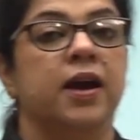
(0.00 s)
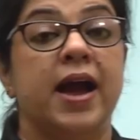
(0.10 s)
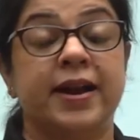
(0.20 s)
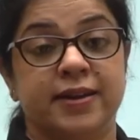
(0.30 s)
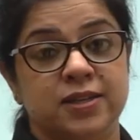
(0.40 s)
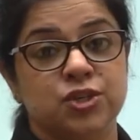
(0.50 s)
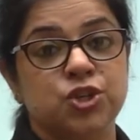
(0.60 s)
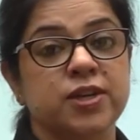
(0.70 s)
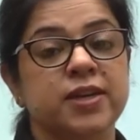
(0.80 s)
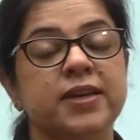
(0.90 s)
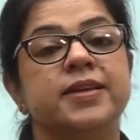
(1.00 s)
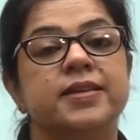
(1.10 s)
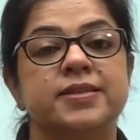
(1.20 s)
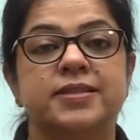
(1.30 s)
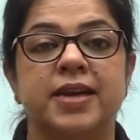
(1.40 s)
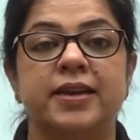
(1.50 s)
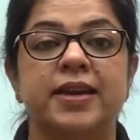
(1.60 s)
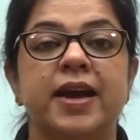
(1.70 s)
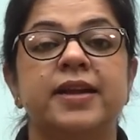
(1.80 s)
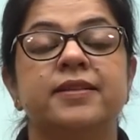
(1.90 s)
And additionally, there is
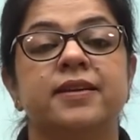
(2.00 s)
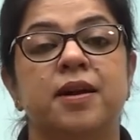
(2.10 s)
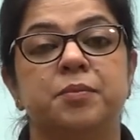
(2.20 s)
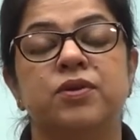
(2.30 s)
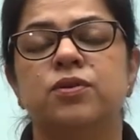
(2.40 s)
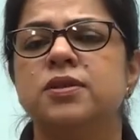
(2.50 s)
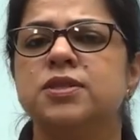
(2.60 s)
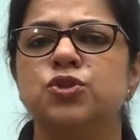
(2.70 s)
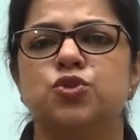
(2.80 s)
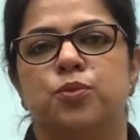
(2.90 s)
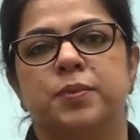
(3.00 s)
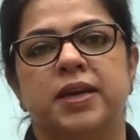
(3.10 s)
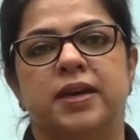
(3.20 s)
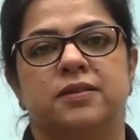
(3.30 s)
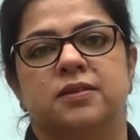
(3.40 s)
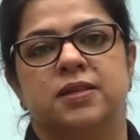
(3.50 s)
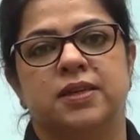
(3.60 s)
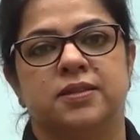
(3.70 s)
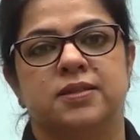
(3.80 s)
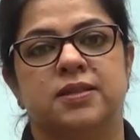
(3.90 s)
sunlight, there are minerals and so many other
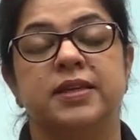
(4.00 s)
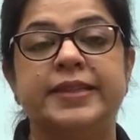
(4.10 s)
things.